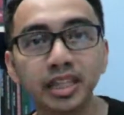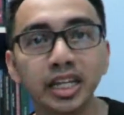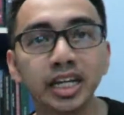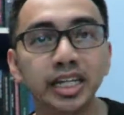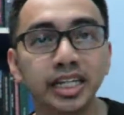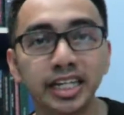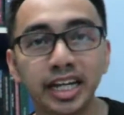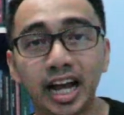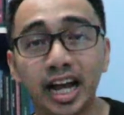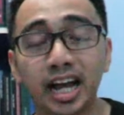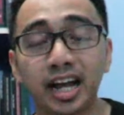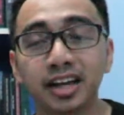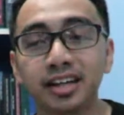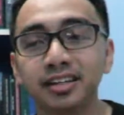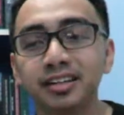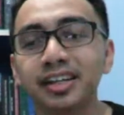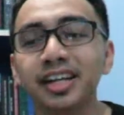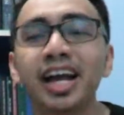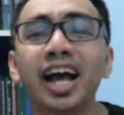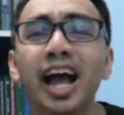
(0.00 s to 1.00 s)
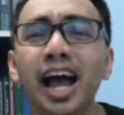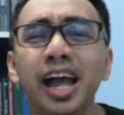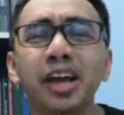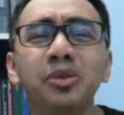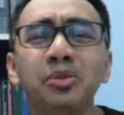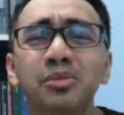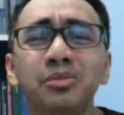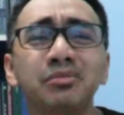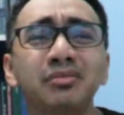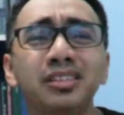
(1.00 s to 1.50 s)
yeah, I
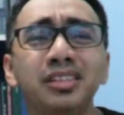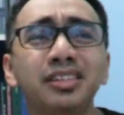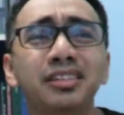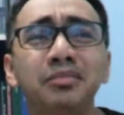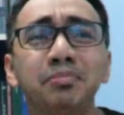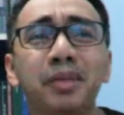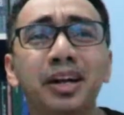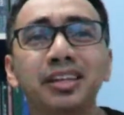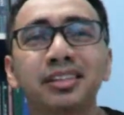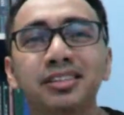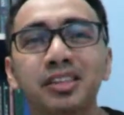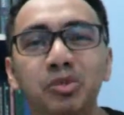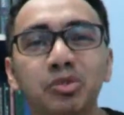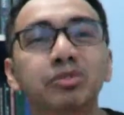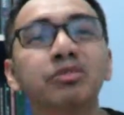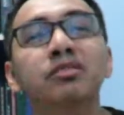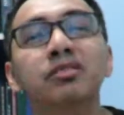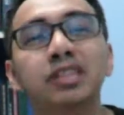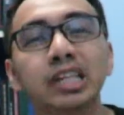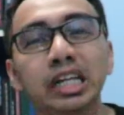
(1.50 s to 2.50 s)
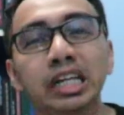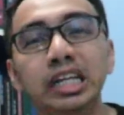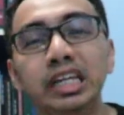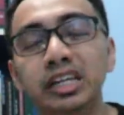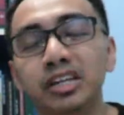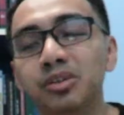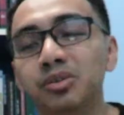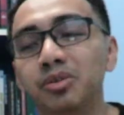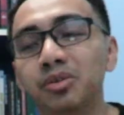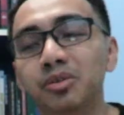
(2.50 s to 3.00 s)
know this might sound
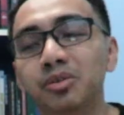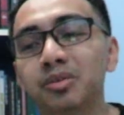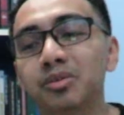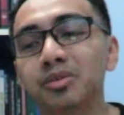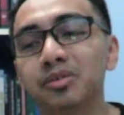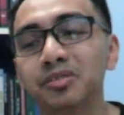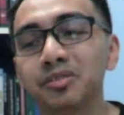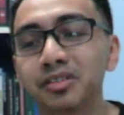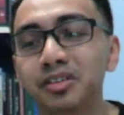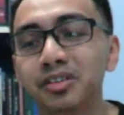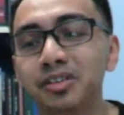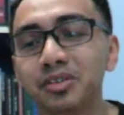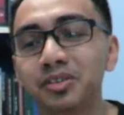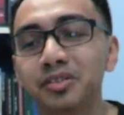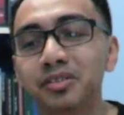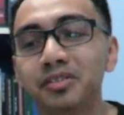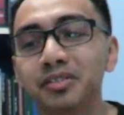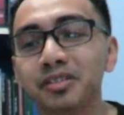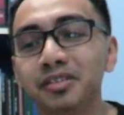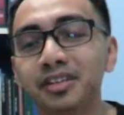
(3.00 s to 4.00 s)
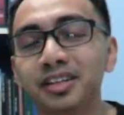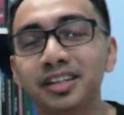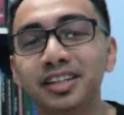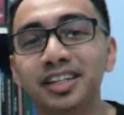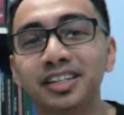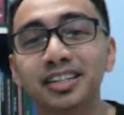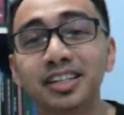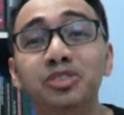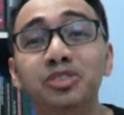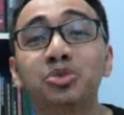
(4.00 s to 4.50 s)
silly, or
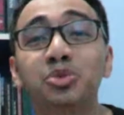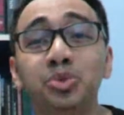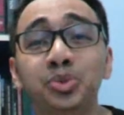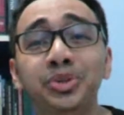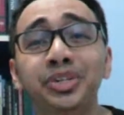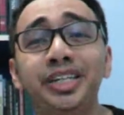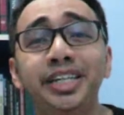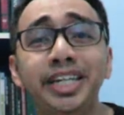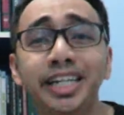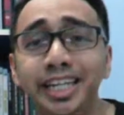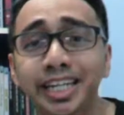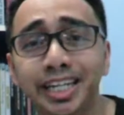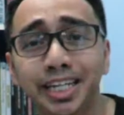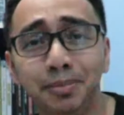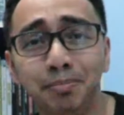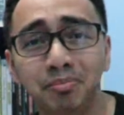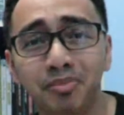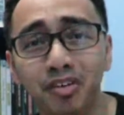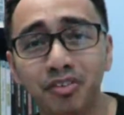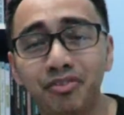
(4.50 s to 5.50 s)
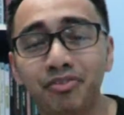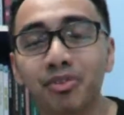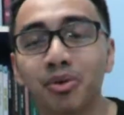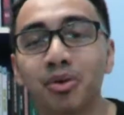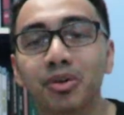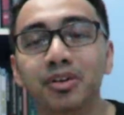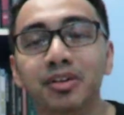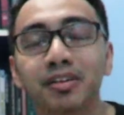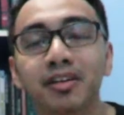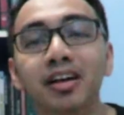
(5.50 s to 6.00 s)
this too deep
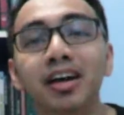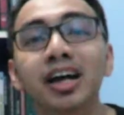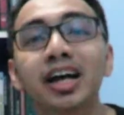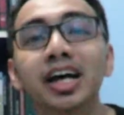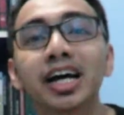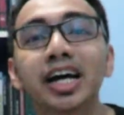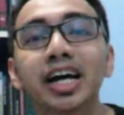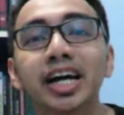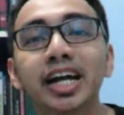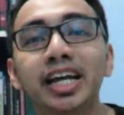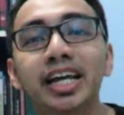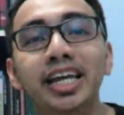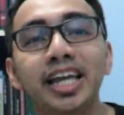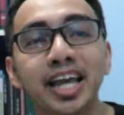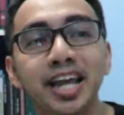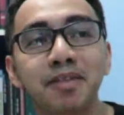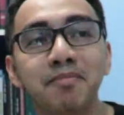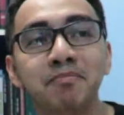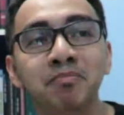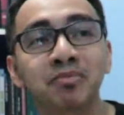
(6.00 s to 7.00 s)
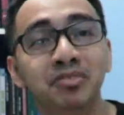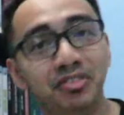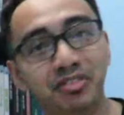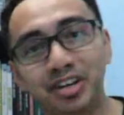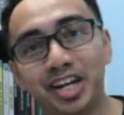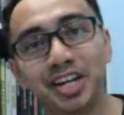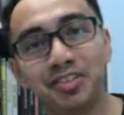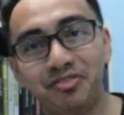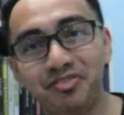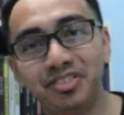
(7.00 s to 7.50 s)
for a game
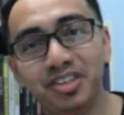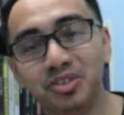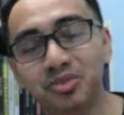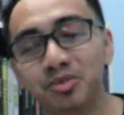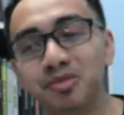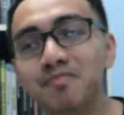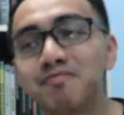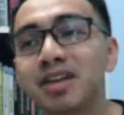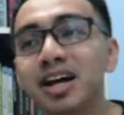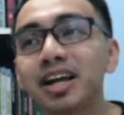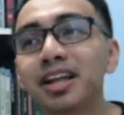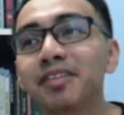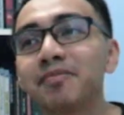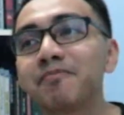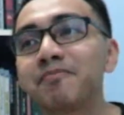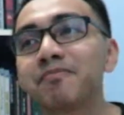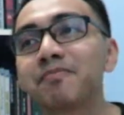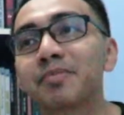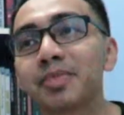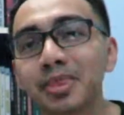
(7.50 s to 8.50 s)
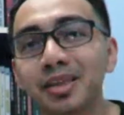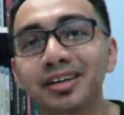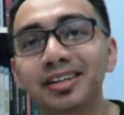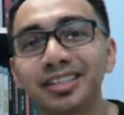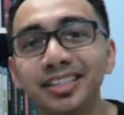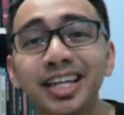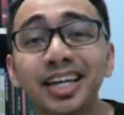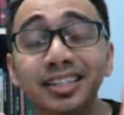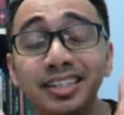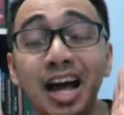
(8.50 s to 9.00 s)
review, but
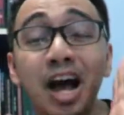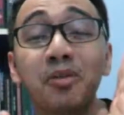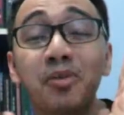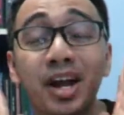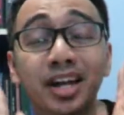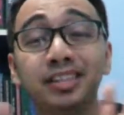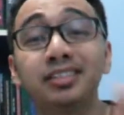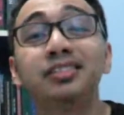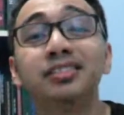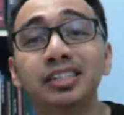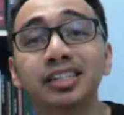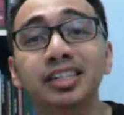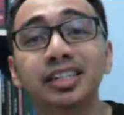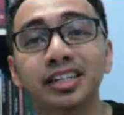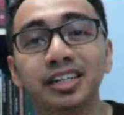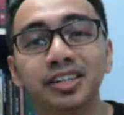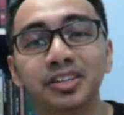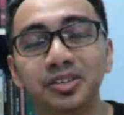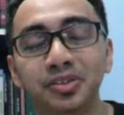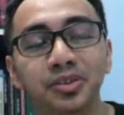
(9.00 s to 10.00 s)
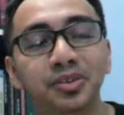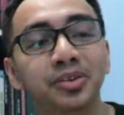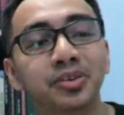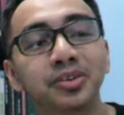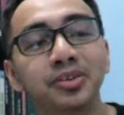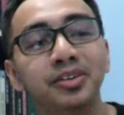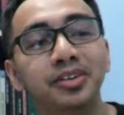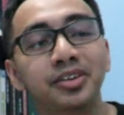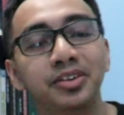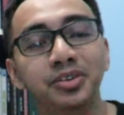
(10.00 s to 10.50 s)
that's how I see it.
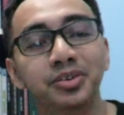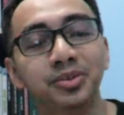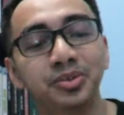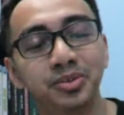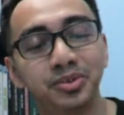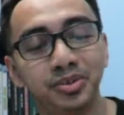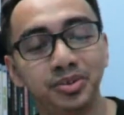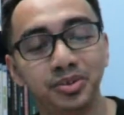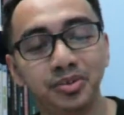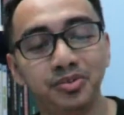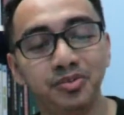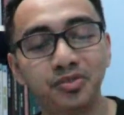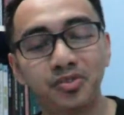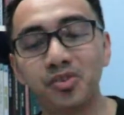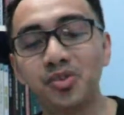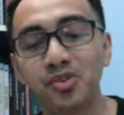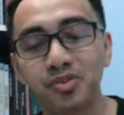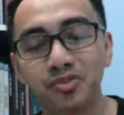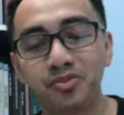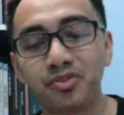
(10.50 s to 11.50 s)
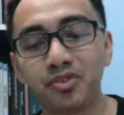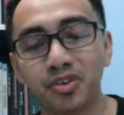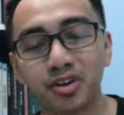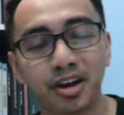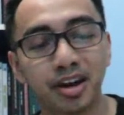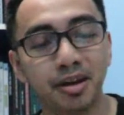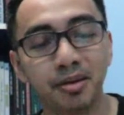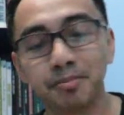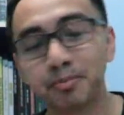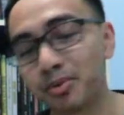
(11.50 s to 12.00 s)
You vote for
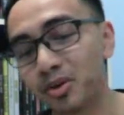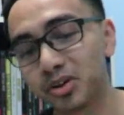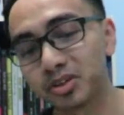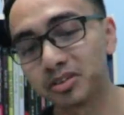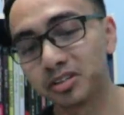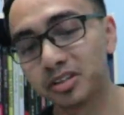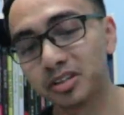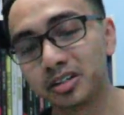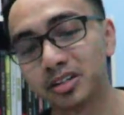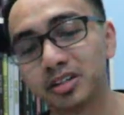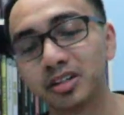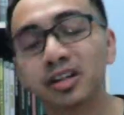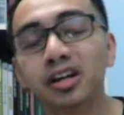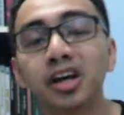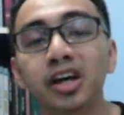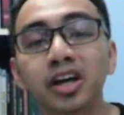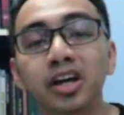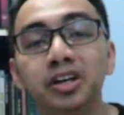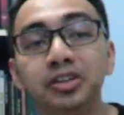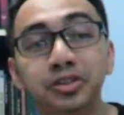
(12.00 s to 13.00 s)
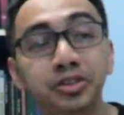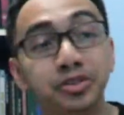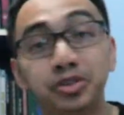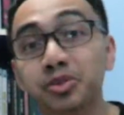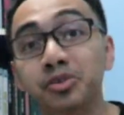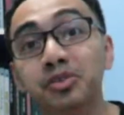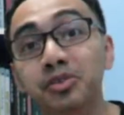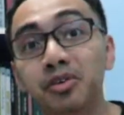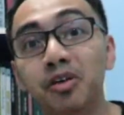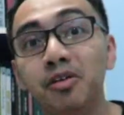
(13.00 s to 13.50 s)
an imposter, you
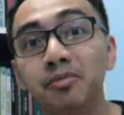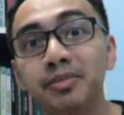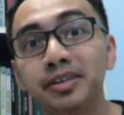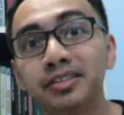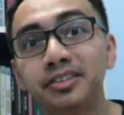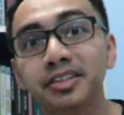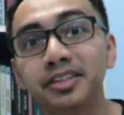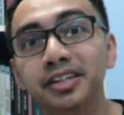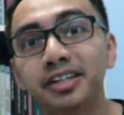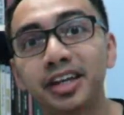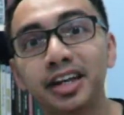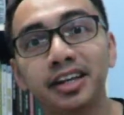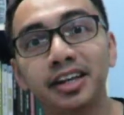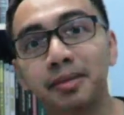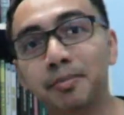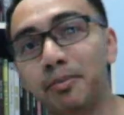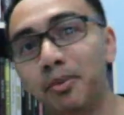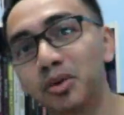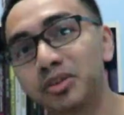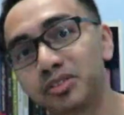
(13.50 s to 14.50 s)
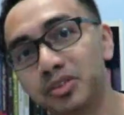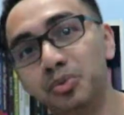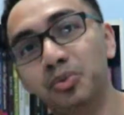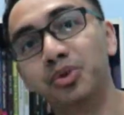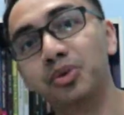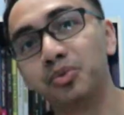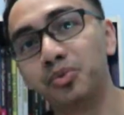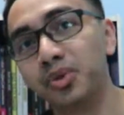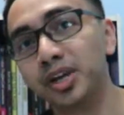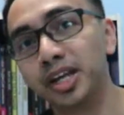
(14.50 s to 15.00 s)
choose the wrong person, then the imposter
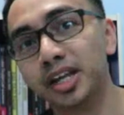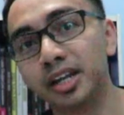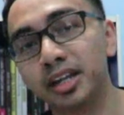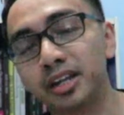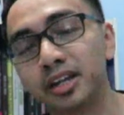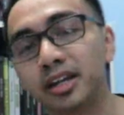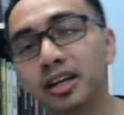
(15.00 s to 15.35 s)
would win.